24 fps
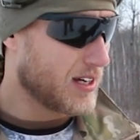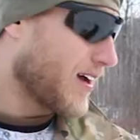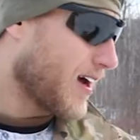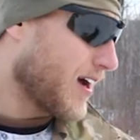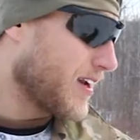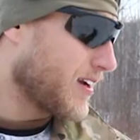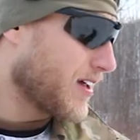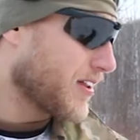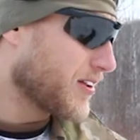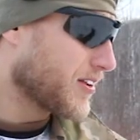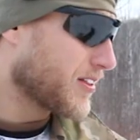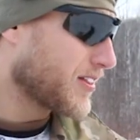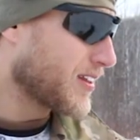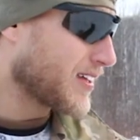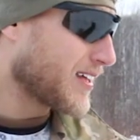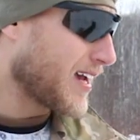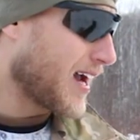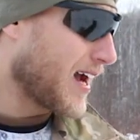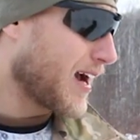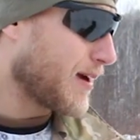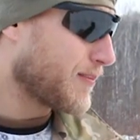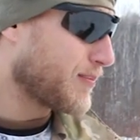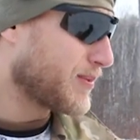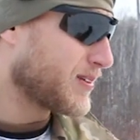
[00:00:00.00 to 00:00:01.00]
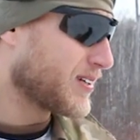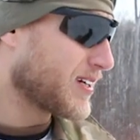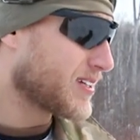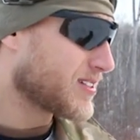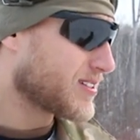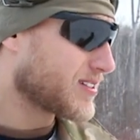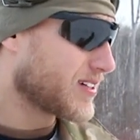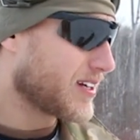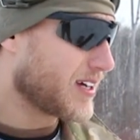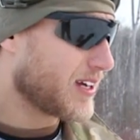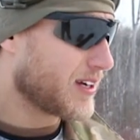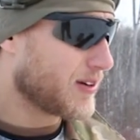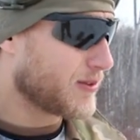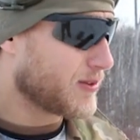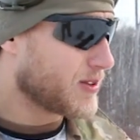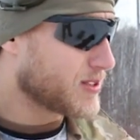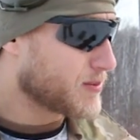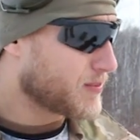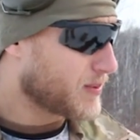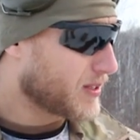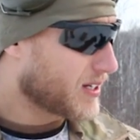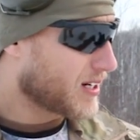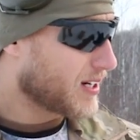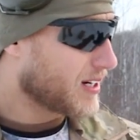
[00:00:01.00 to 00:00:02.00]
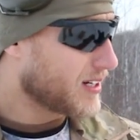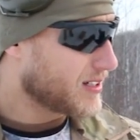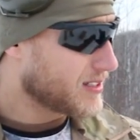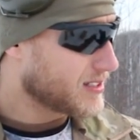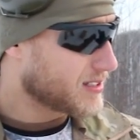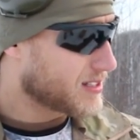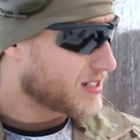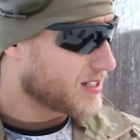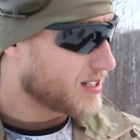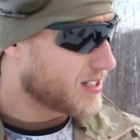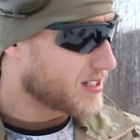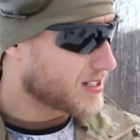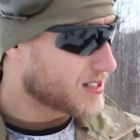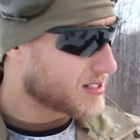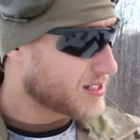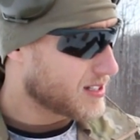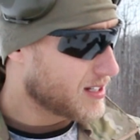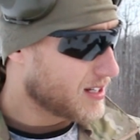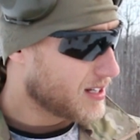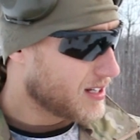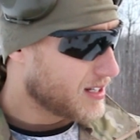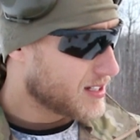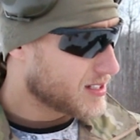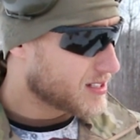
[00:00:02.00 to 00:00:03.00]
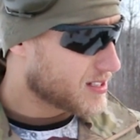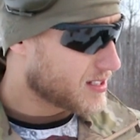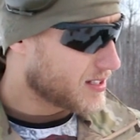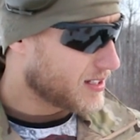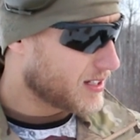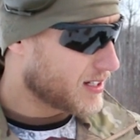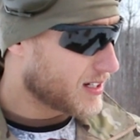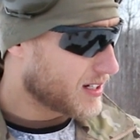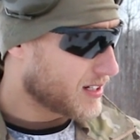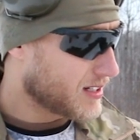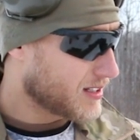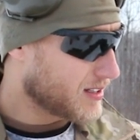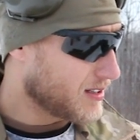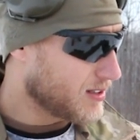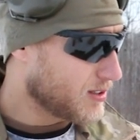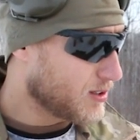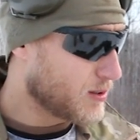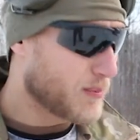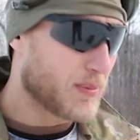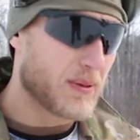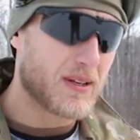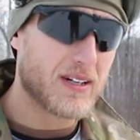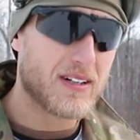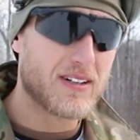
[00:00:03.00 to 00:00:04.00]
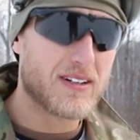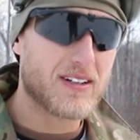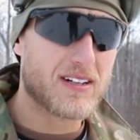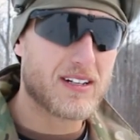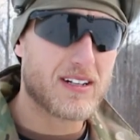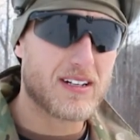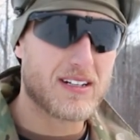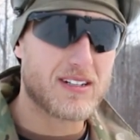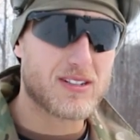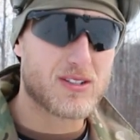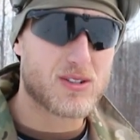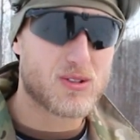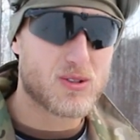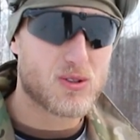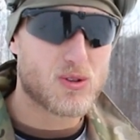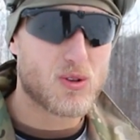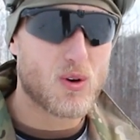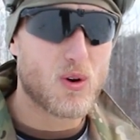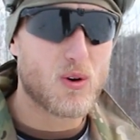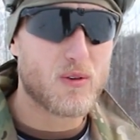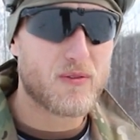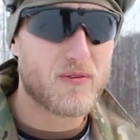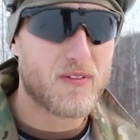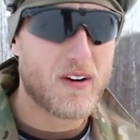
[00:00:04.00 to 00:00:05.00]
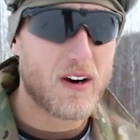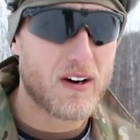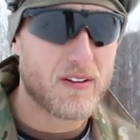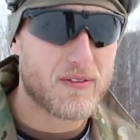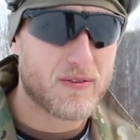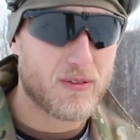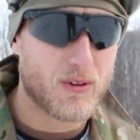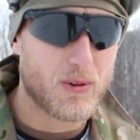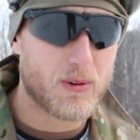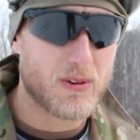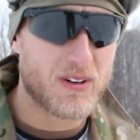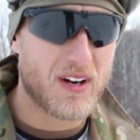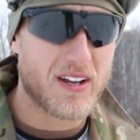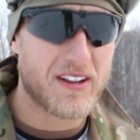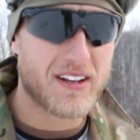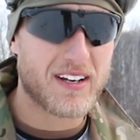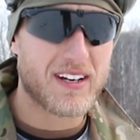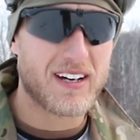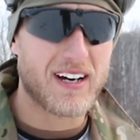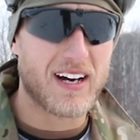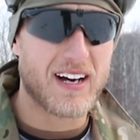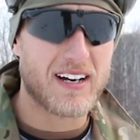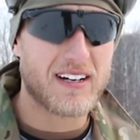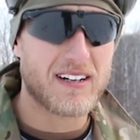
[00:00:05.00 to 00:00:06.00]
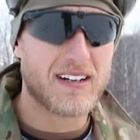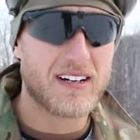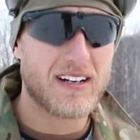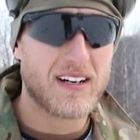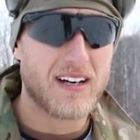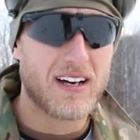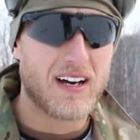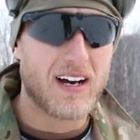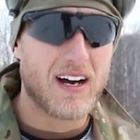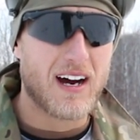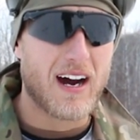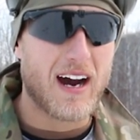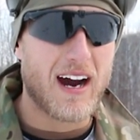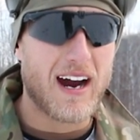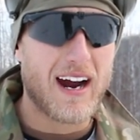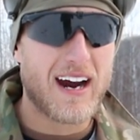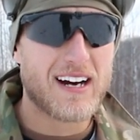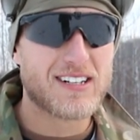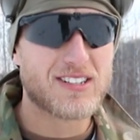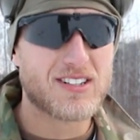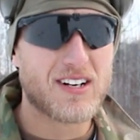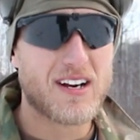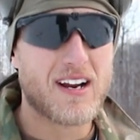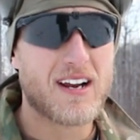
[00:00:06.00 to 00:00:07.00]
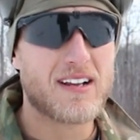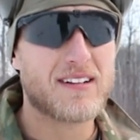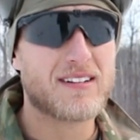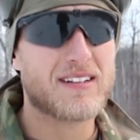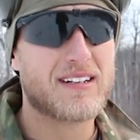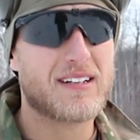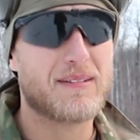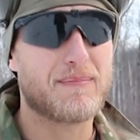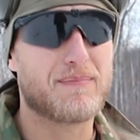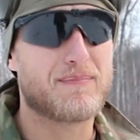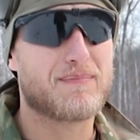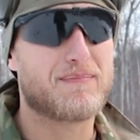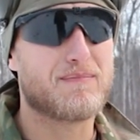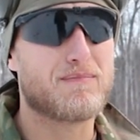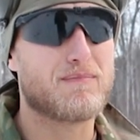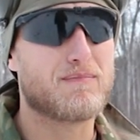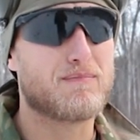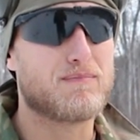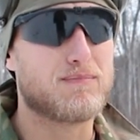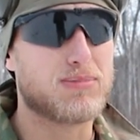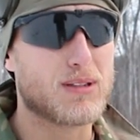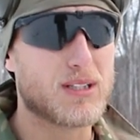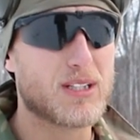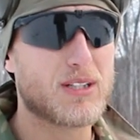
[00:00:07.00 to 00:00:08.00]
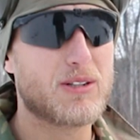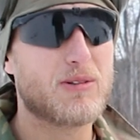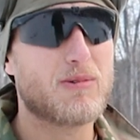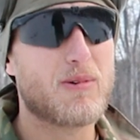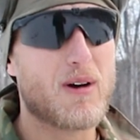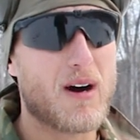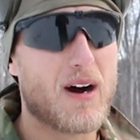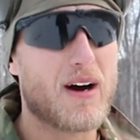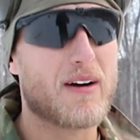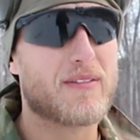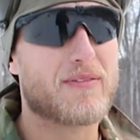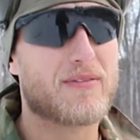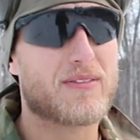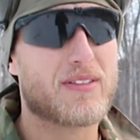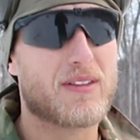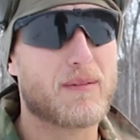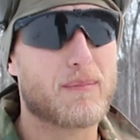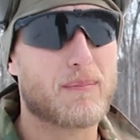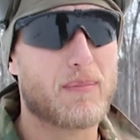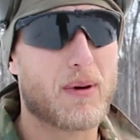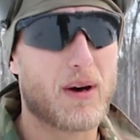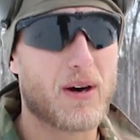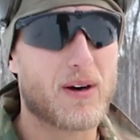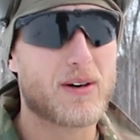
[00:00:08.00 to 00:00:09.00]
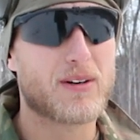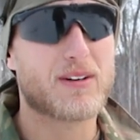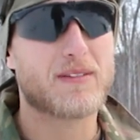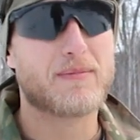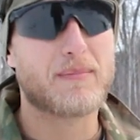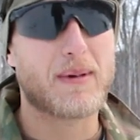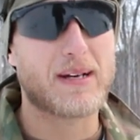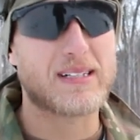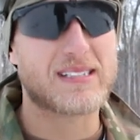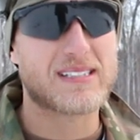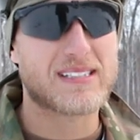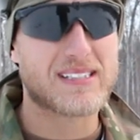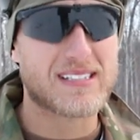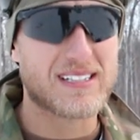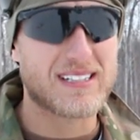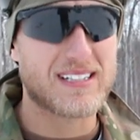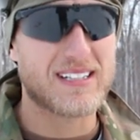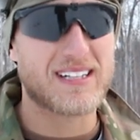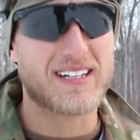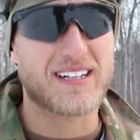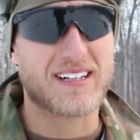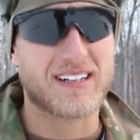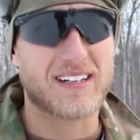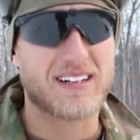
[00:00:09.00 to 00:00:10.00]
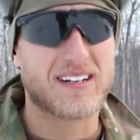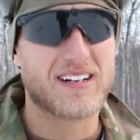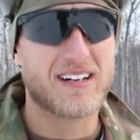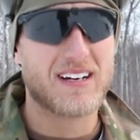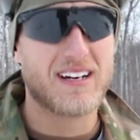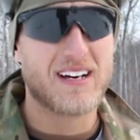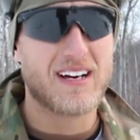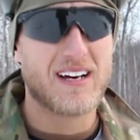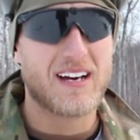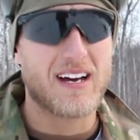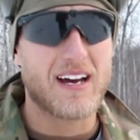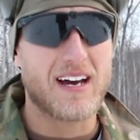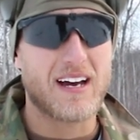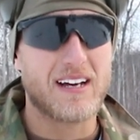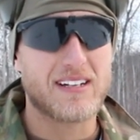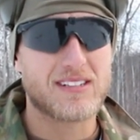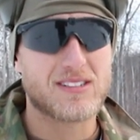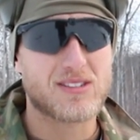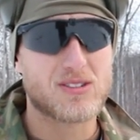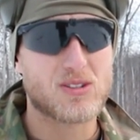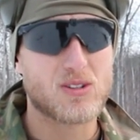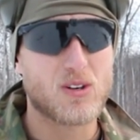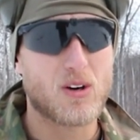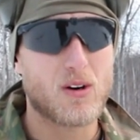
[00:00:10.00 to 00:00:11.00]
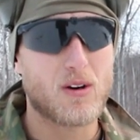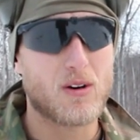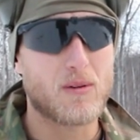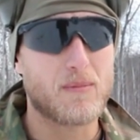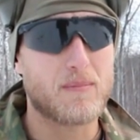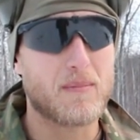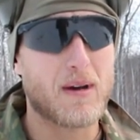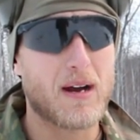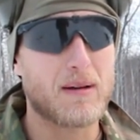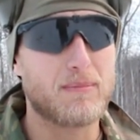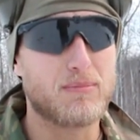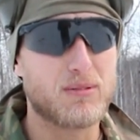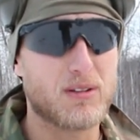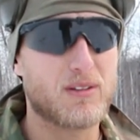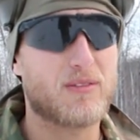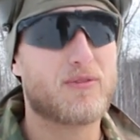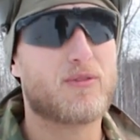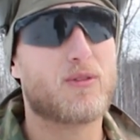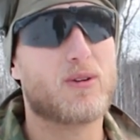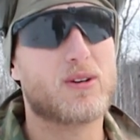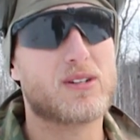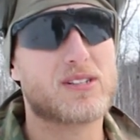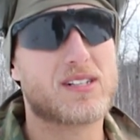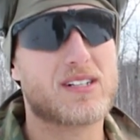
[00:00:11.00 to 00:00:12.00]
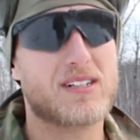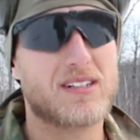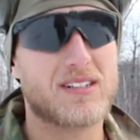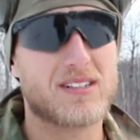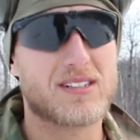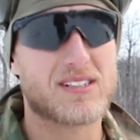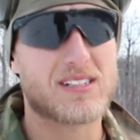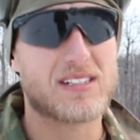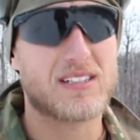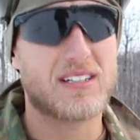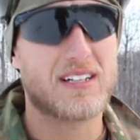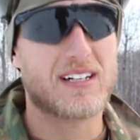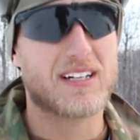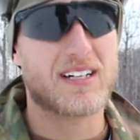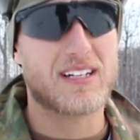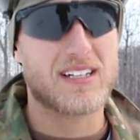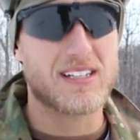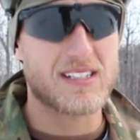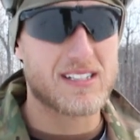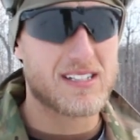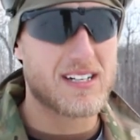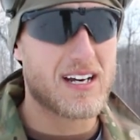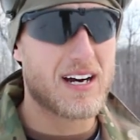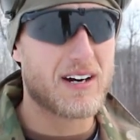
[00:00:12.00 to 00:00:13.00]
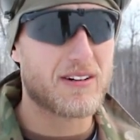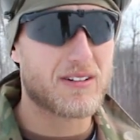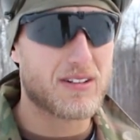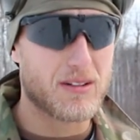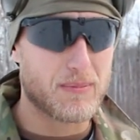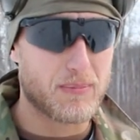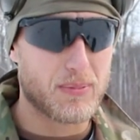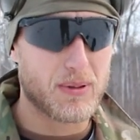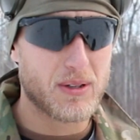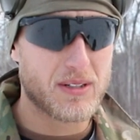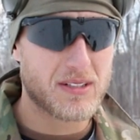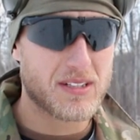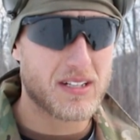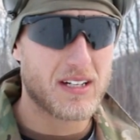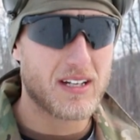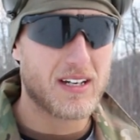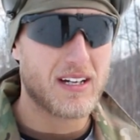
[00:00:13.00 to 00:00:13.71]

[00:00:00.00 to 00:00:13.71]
Another thing that happened yesterday was because this sling loop here is so far forward on the gun, I accidentally blew off part of my sling, and so my Blue Forest Gear sling is now kaput.